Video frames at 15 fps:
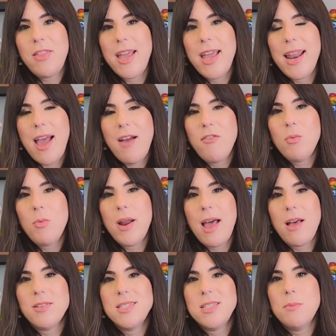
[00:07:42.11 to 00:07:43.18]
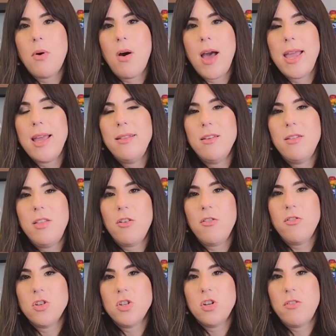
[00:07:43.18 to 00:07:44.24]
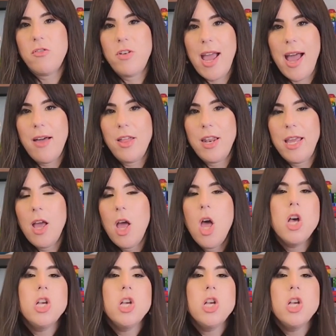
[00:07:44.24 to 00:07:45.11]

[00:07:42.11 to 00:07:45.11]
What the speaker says: they get everyone else to buy into their version of reality.